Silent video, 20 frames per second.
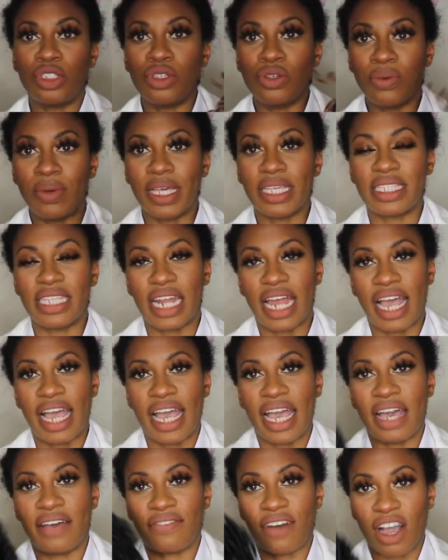two wigs that I
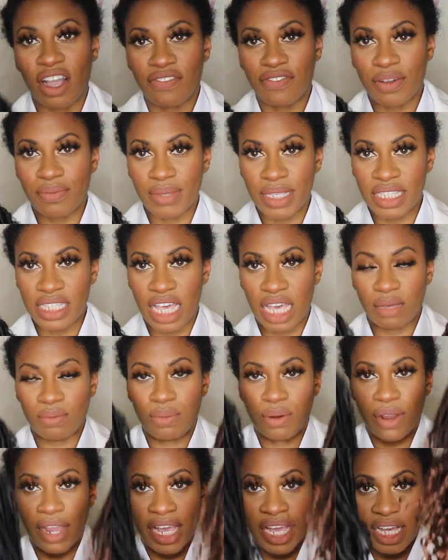have are from the same
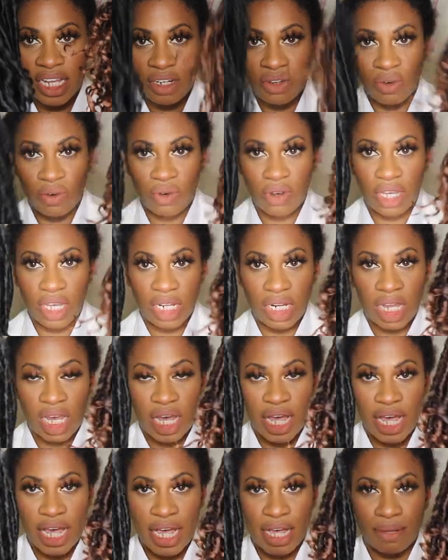brand on
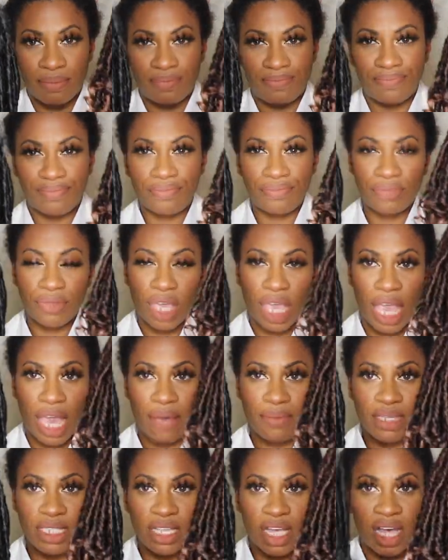um,
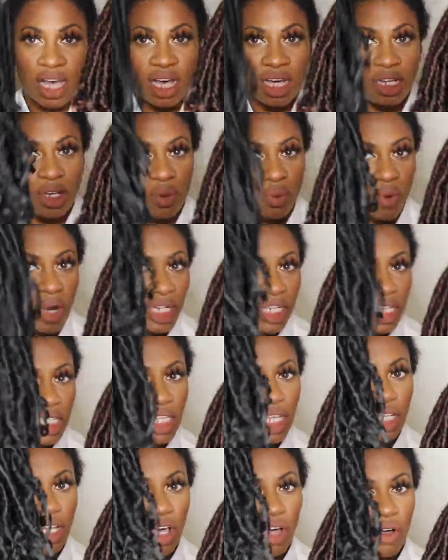Amazon. One is
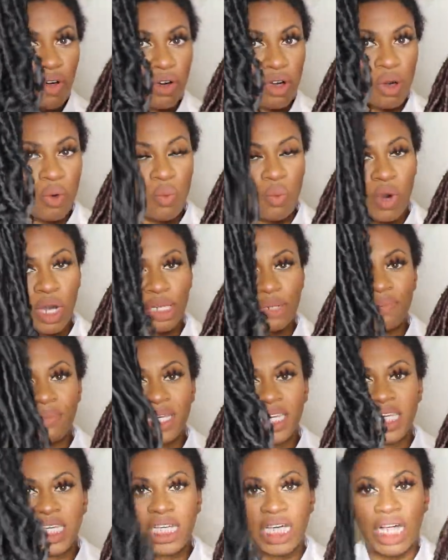a long
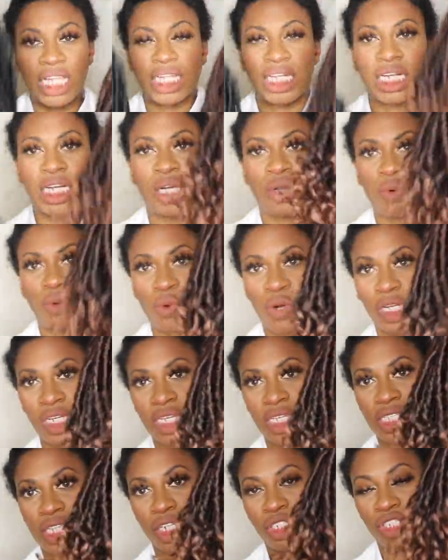1B color, one
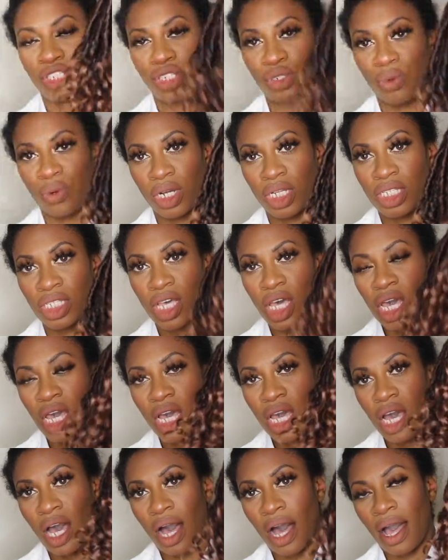is a short
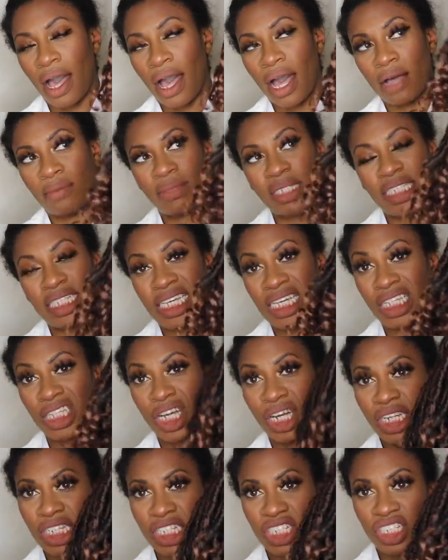um,
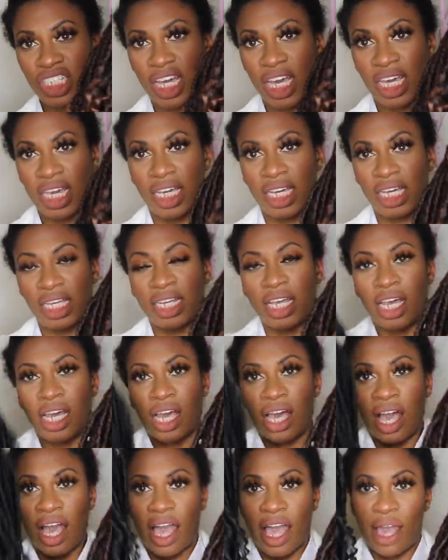T30 shade.
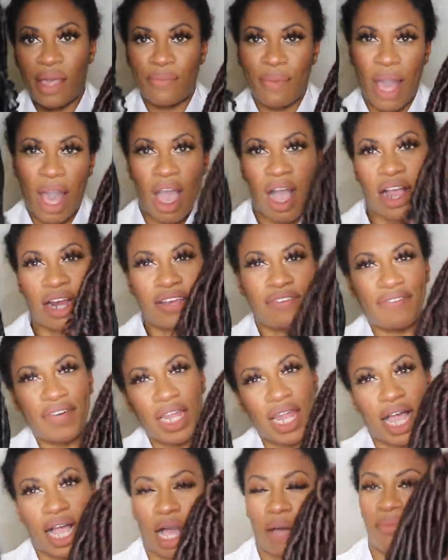Um, I already feel
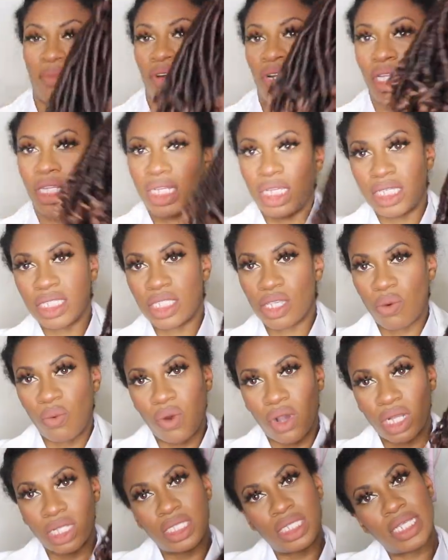like I'm gonna lean
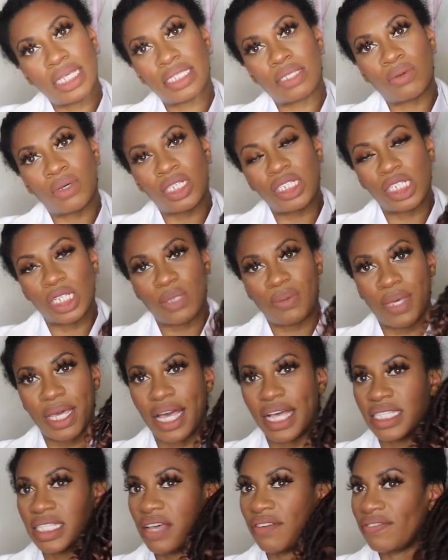towards this one just
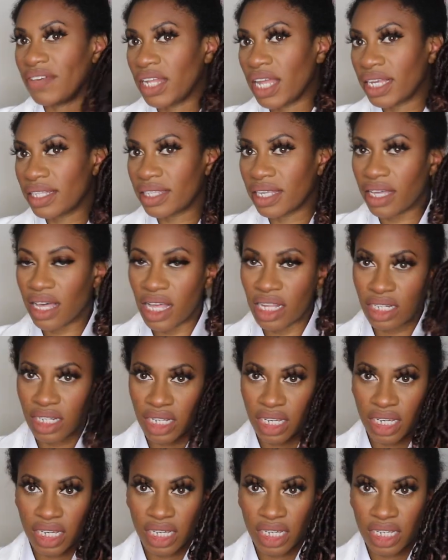because I feel like the color
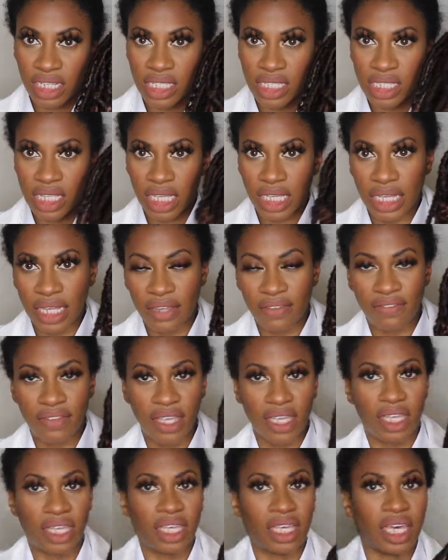is
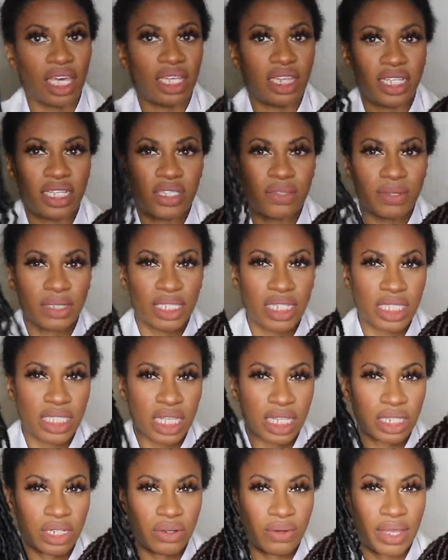giving and this one looks
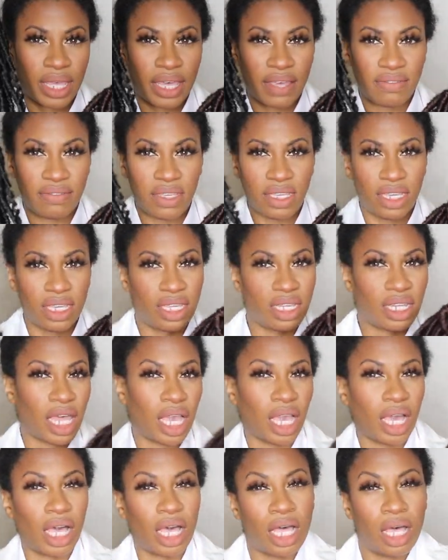a little heavy,
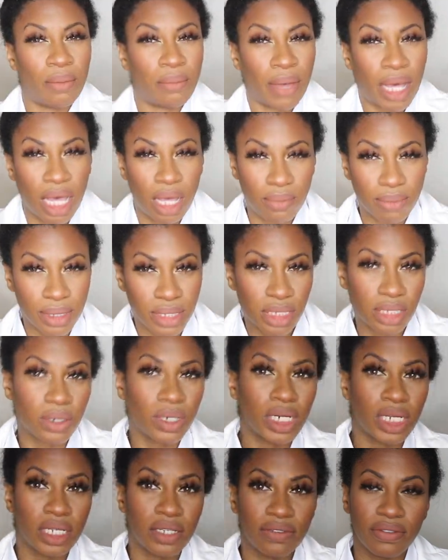like a mop
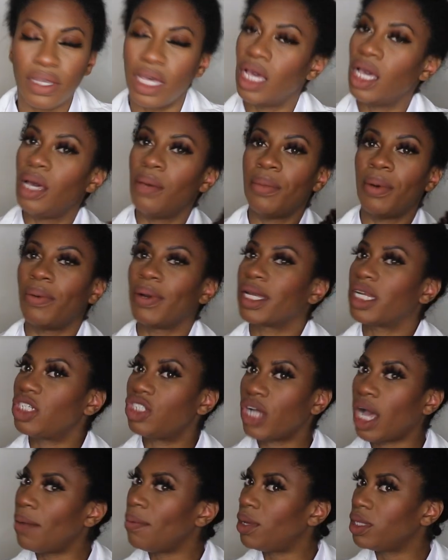sort of. So we're gonna
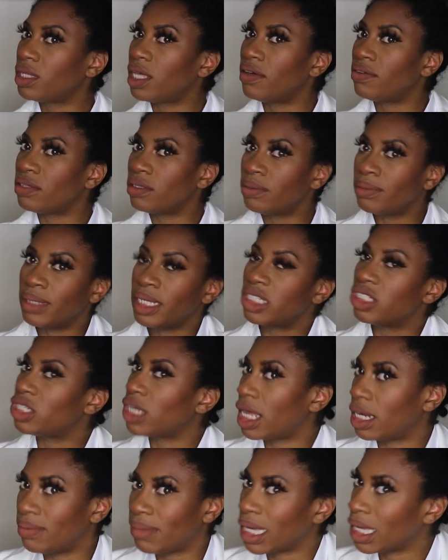try both of them and
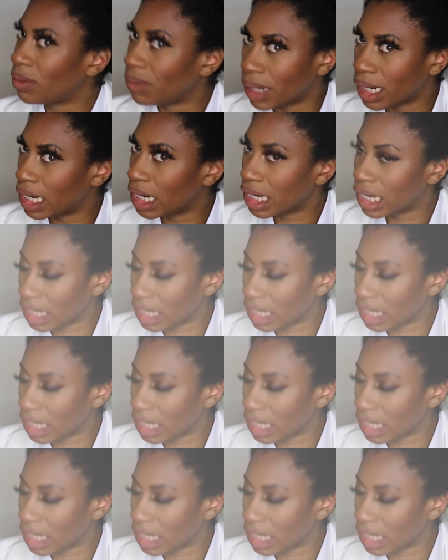try to make it work.